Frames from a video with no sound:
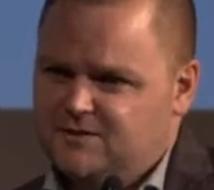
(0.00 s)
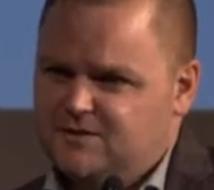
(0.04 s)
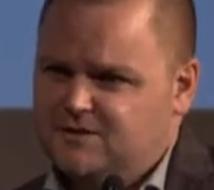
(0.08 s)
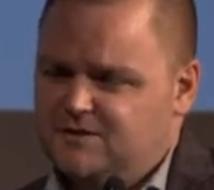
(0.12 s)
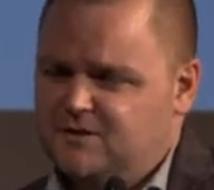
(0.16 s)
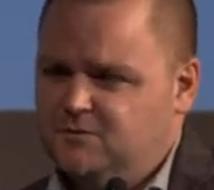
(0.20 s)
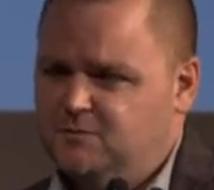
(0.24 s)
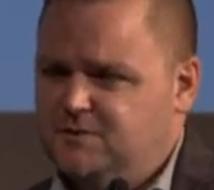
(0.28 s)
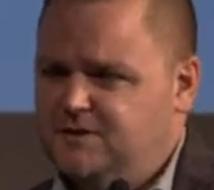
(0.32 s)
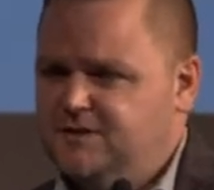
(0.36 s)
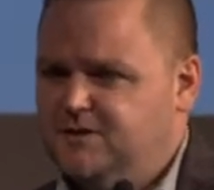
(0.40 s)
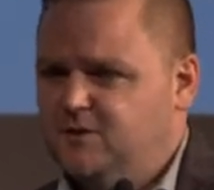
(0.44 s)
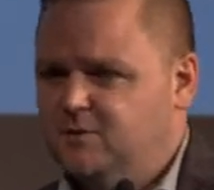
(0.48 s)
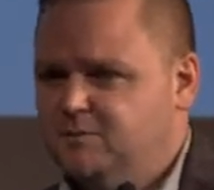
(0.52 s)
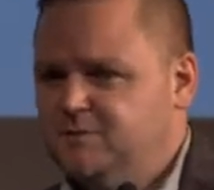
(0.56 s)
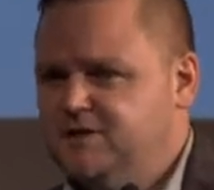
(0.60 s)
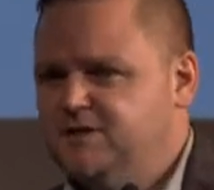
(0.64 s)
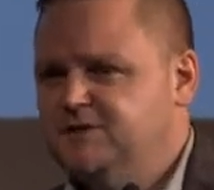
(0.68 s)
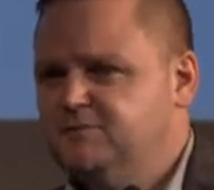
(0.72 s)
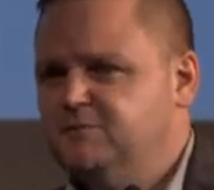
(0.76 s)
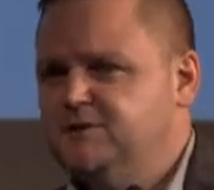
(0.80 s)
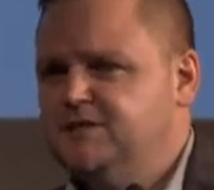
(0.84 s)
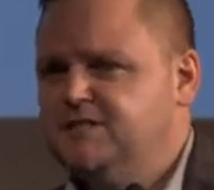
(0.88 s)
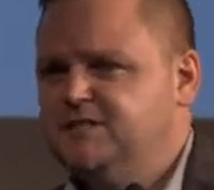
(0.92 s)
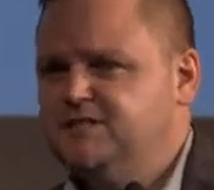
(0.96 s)
So we
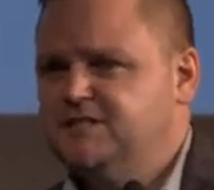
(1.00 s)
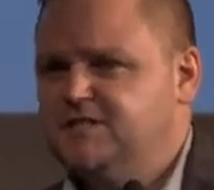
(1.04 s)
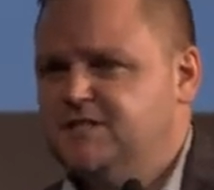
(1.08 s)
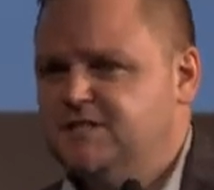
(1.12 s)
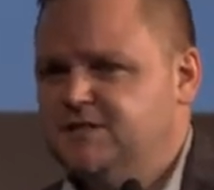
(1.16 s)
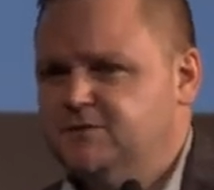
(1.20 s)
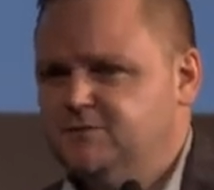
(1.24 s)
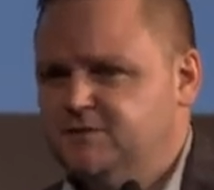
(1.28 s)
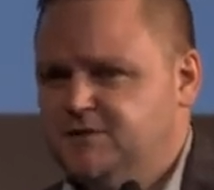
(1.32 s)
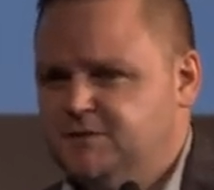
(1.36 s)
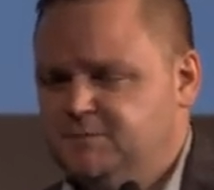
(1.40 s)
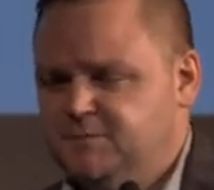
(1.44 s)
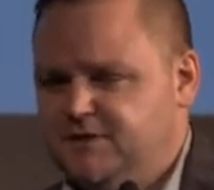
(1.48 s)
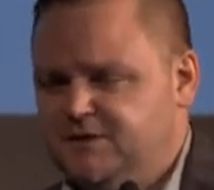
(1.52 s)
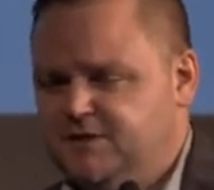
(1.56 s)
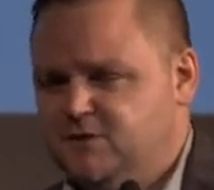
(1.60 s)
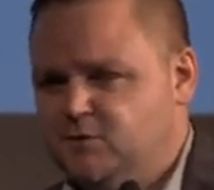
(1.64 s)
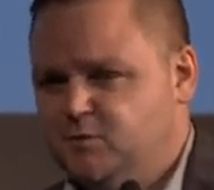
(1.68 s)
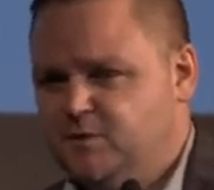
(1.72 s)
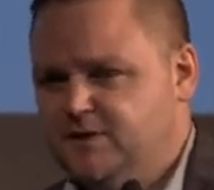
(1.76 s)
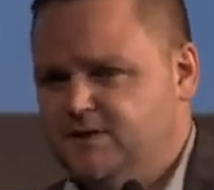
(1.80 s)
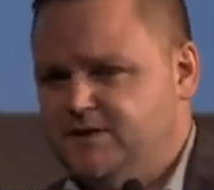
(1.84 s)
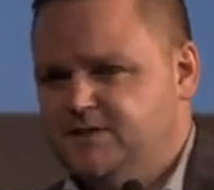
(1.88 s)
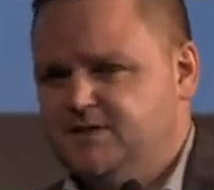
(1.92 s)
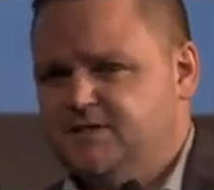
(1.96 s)
distinguish
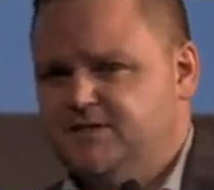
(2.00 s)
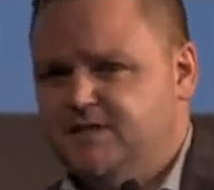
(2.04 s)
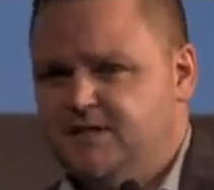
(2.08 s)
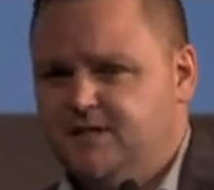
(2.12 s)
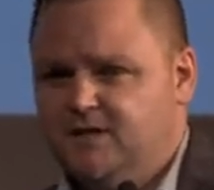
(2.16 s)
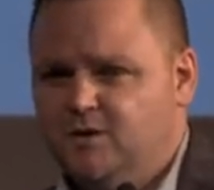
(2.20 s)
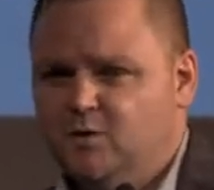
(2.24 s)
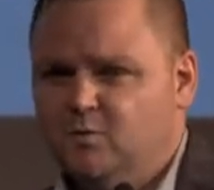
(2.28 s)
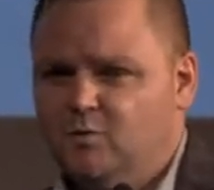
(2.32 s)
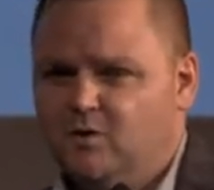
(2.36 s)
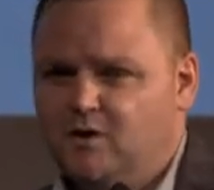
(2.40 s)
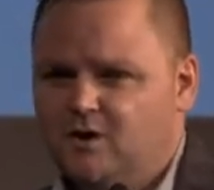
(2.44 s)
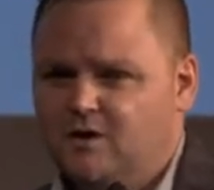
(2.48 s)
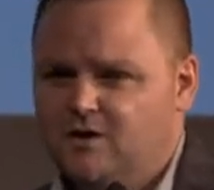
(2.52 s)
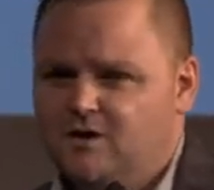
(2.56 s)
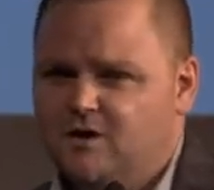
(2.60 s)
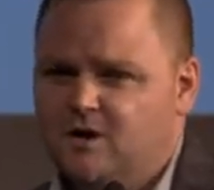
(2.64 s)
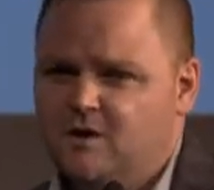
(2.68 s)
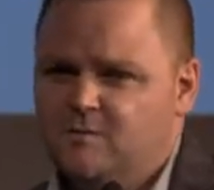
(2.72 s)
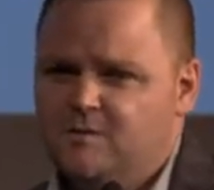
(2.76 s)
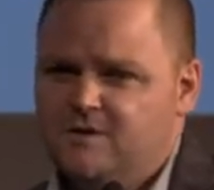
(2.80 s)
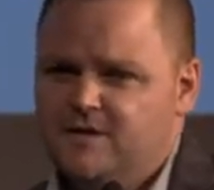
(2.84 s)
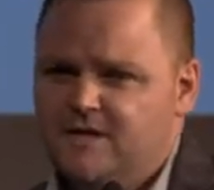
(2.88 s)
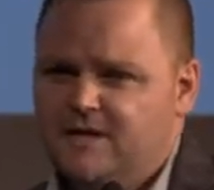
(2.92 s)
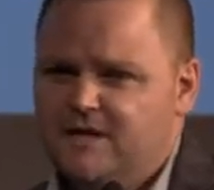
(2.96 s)
between single-wall
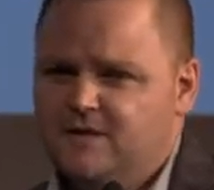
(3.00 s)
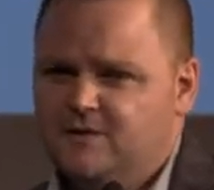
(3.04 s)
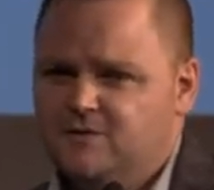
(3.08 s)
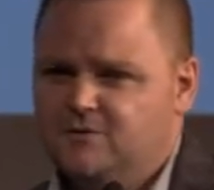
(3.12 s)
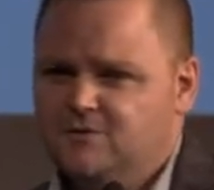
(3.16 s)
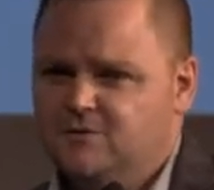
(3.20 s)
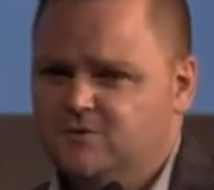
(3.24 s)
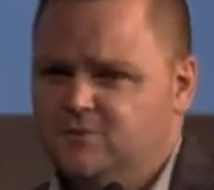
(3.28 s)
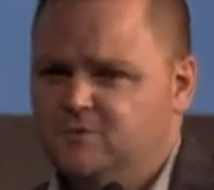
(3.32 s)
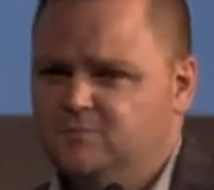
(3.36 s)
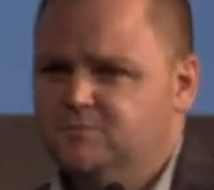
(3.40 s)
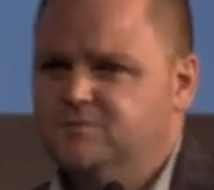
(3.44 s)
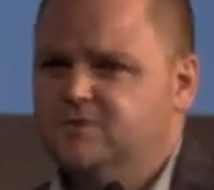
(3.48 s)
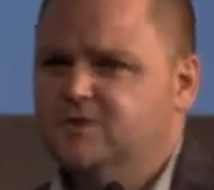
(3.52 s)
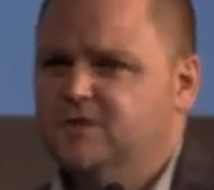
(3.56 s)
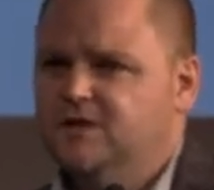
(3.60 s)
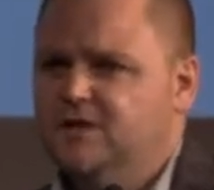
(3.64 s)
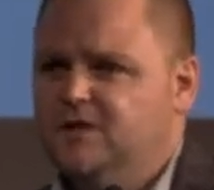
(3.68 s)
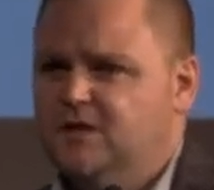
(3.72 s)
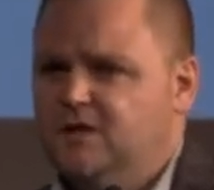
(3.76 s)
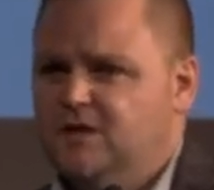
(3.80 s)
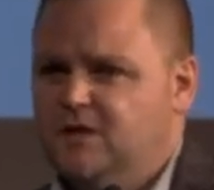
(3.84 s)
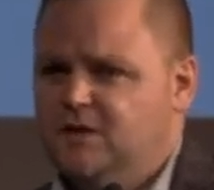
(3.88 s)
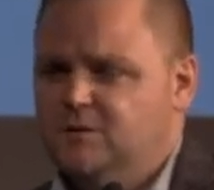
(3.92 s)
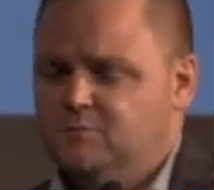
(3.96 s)
carbon nanotubes,
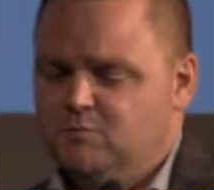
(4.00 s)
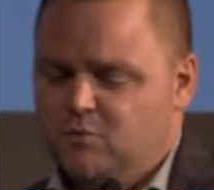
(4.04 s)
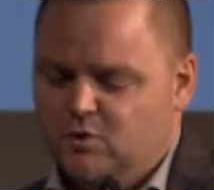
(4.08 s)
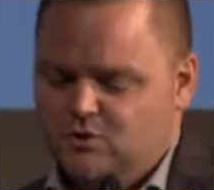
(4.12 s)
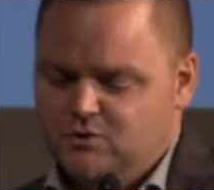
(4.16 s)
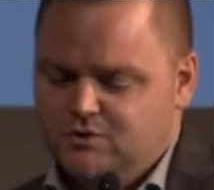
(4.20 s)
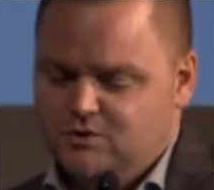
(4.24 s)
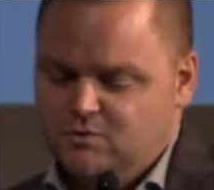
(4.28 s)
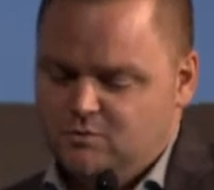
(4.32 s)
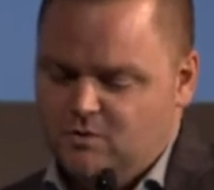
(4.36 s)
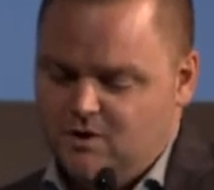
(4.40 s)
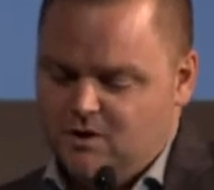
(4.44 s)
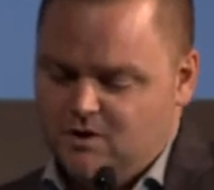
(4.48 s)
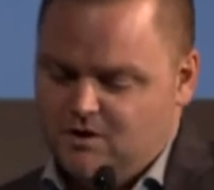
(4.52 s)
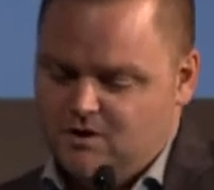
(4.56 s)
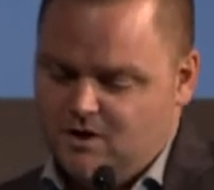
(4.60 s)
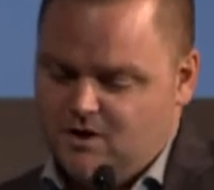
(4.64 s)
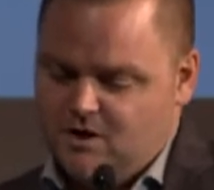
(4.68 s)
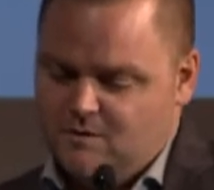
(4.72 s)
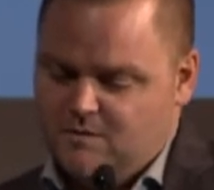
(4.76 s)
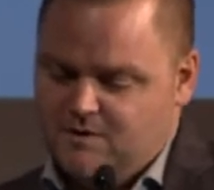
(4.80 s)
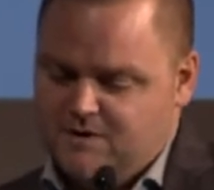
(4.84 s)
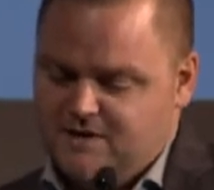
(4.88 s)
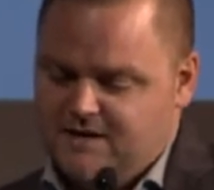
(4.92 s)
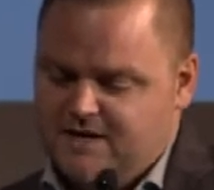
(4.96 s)
multi-wall
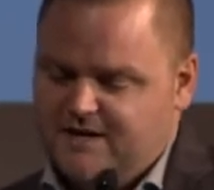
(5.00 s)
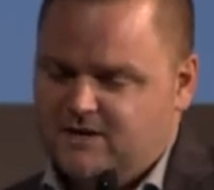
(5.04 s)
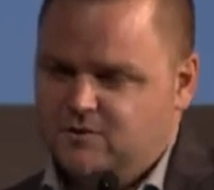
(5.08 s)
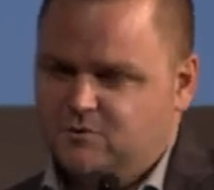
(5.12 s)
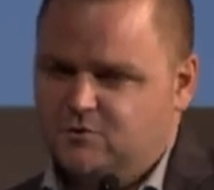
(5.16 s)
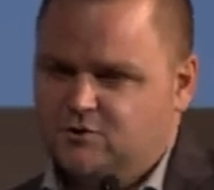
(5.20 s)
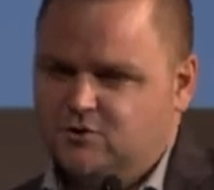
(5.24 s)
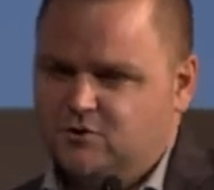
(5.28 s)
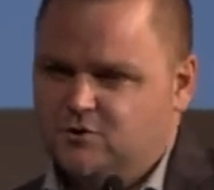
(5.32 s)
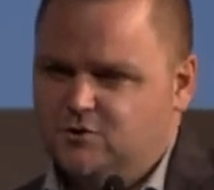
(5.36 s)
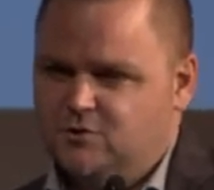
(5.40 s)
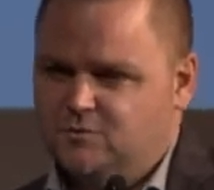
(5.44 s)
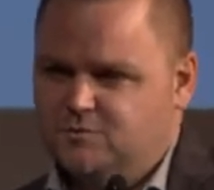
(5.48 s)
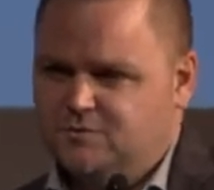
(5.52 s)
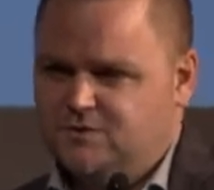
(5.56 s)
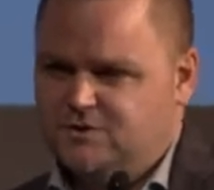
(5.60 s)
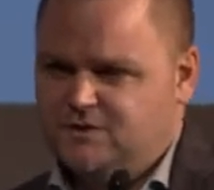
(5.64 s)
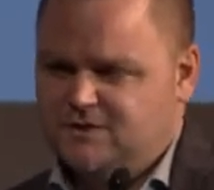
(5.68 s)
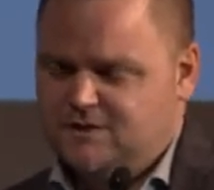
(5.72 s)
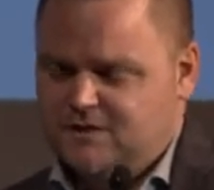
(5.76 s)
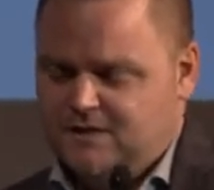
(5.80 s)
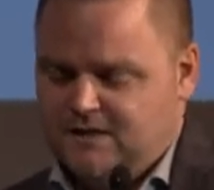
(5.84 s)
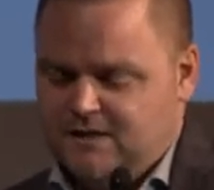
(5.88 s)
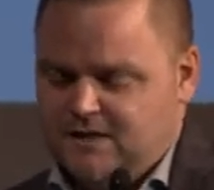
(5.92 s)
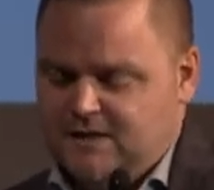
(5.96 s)
carbon
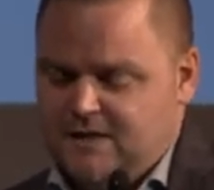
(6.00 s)
nanotubes,